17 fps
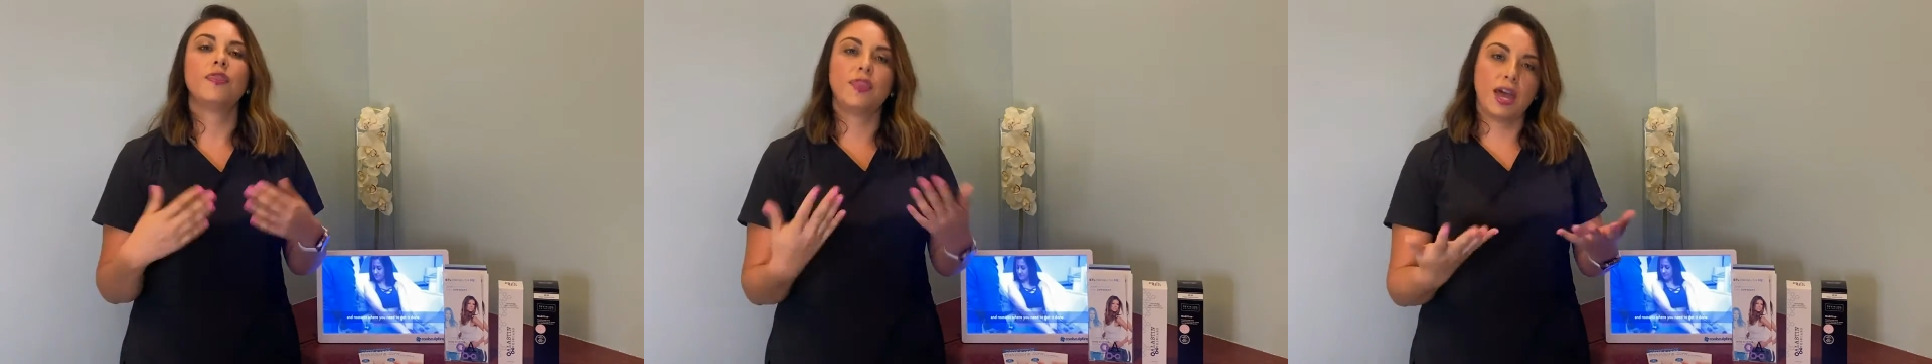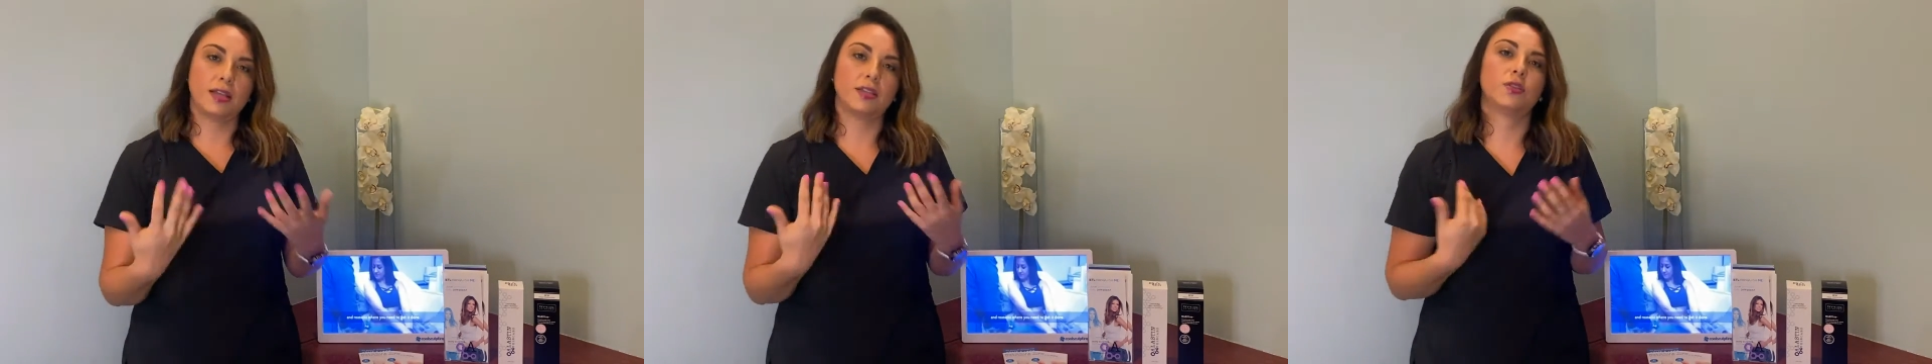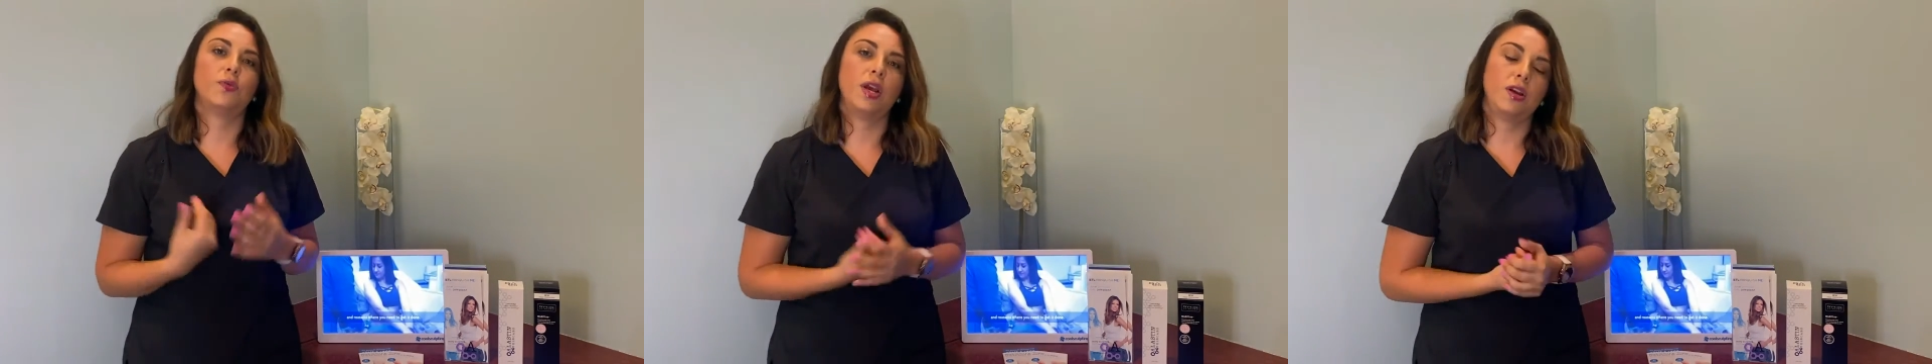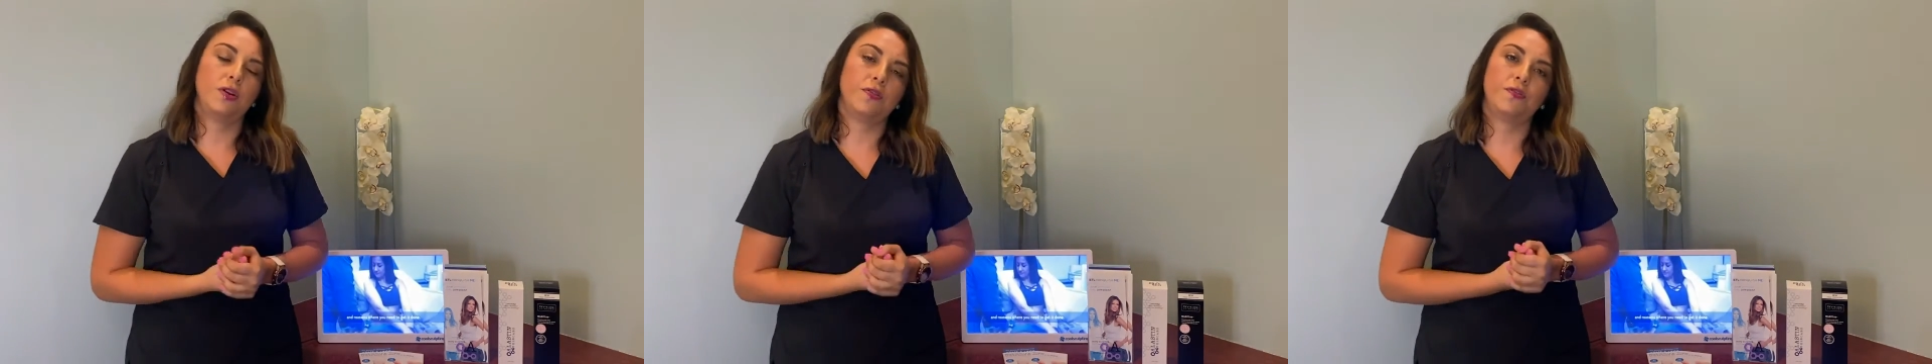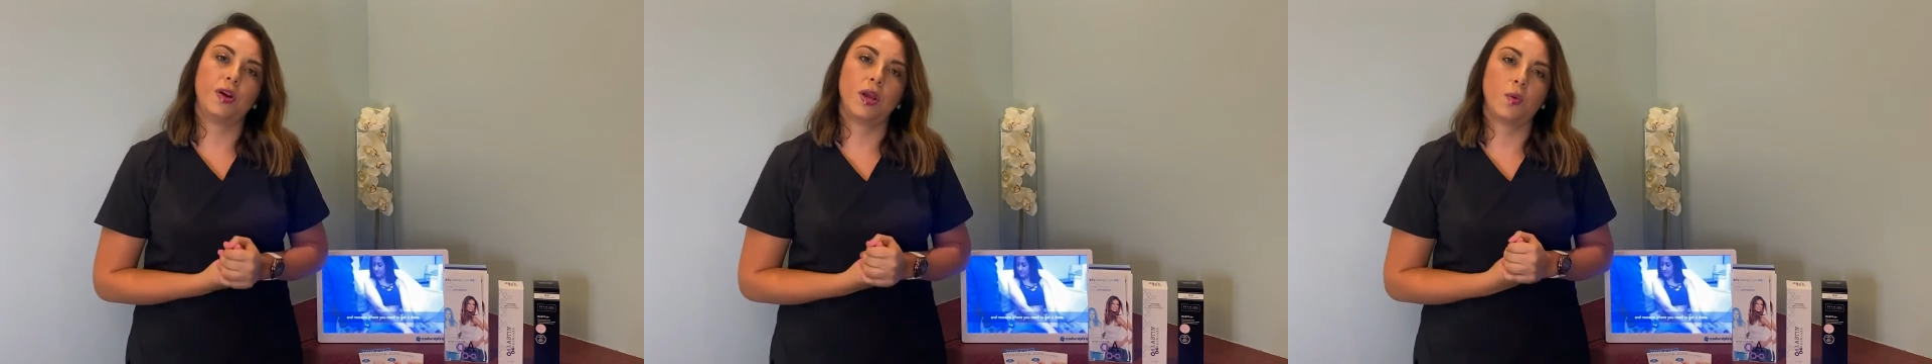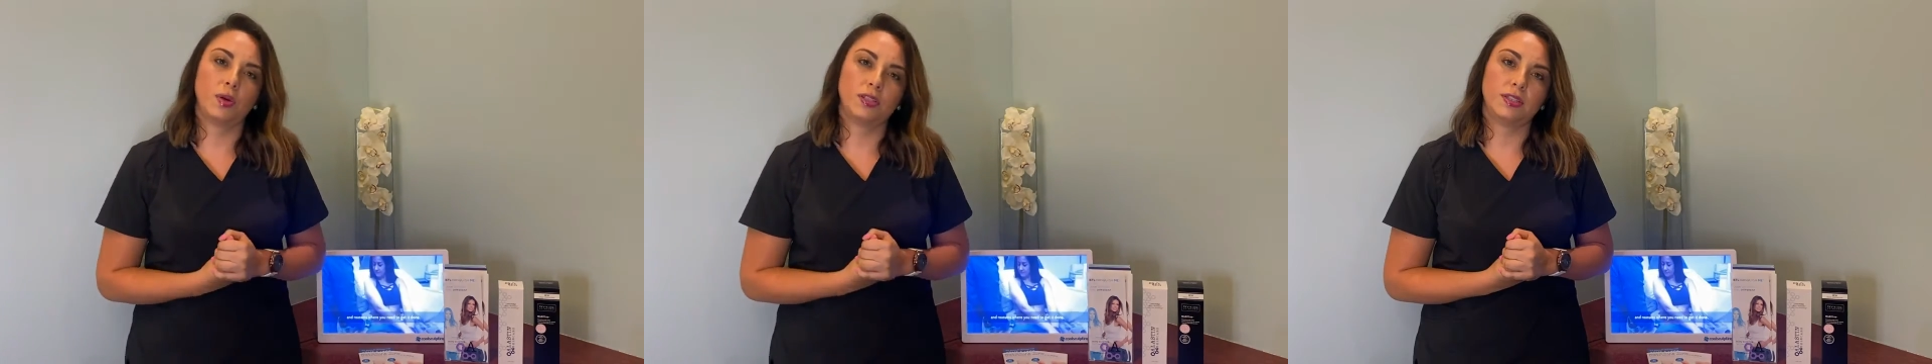that's radio
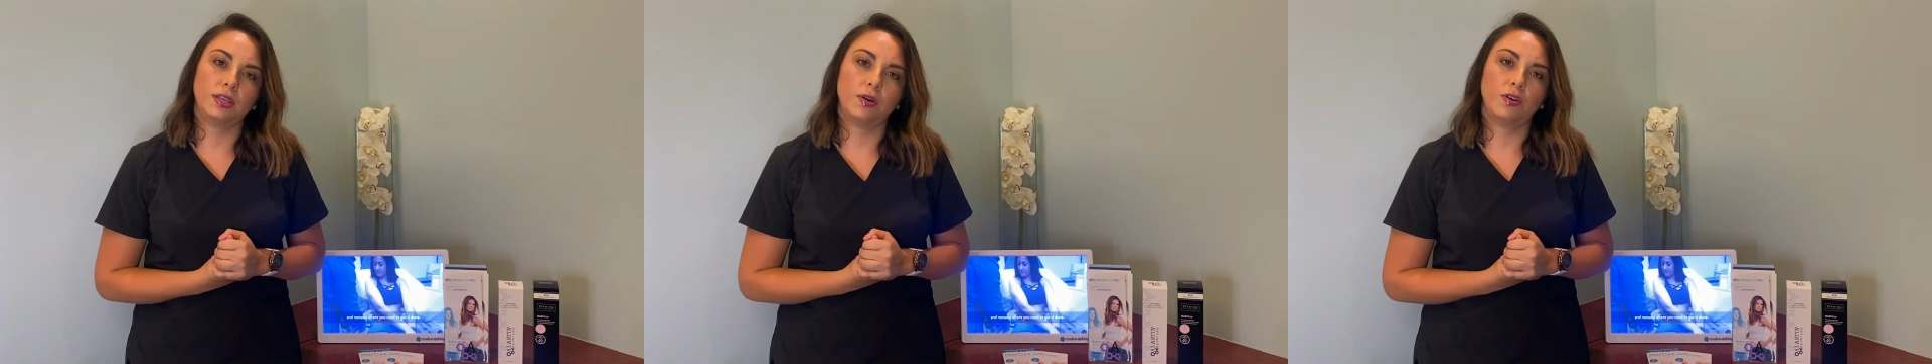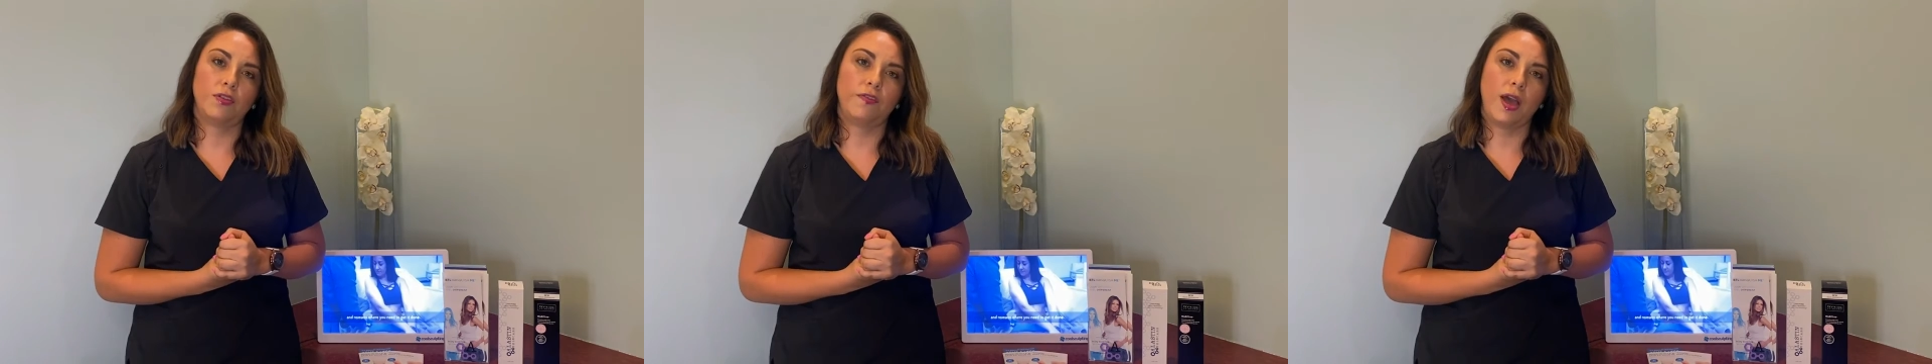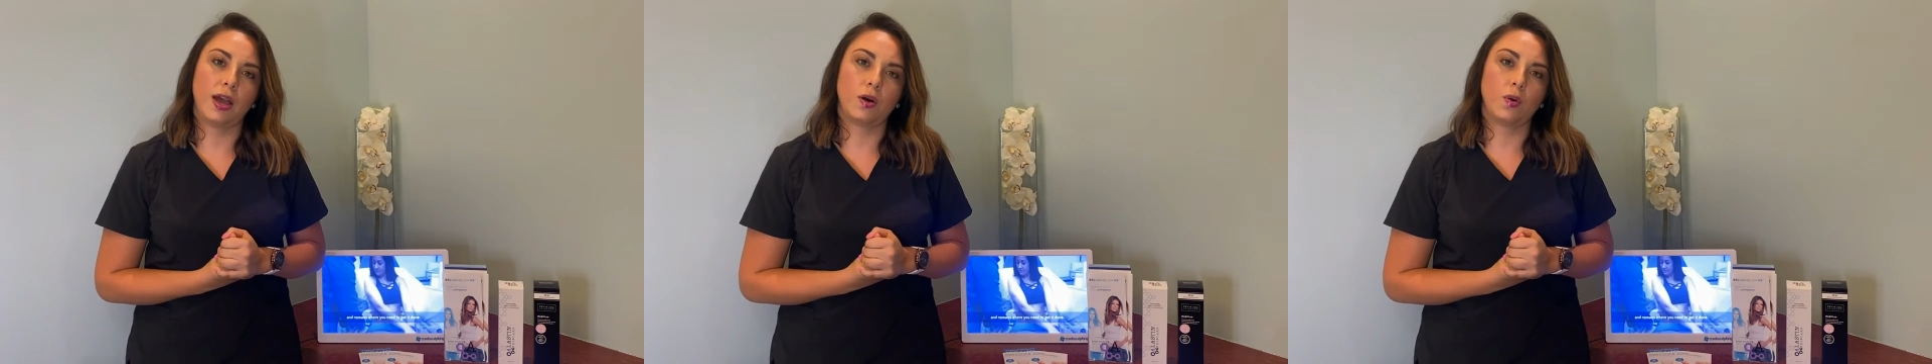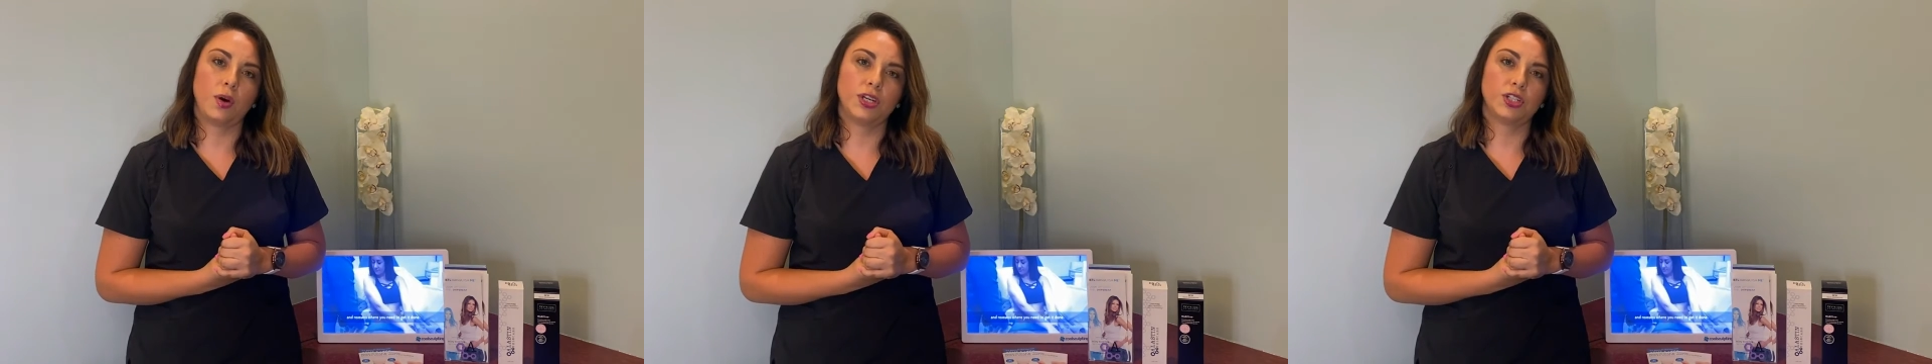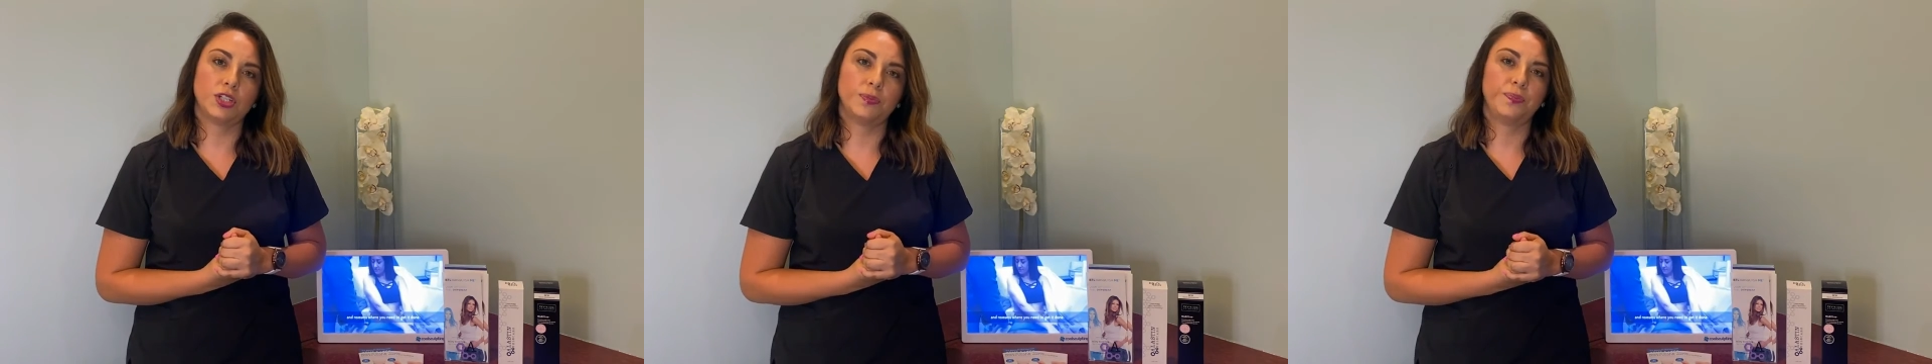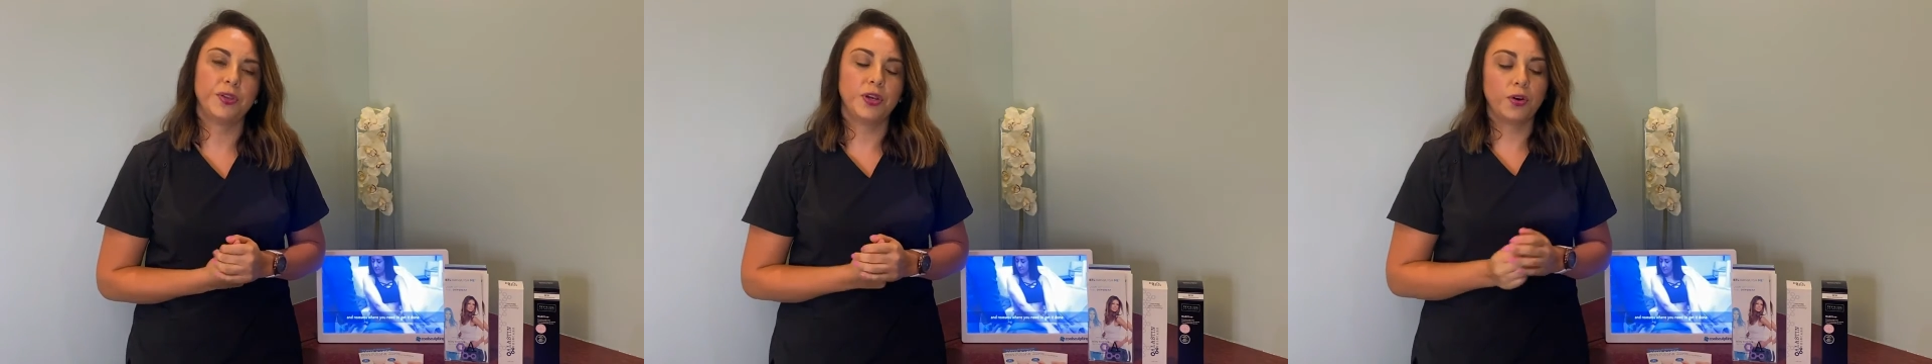frequency or vanquish.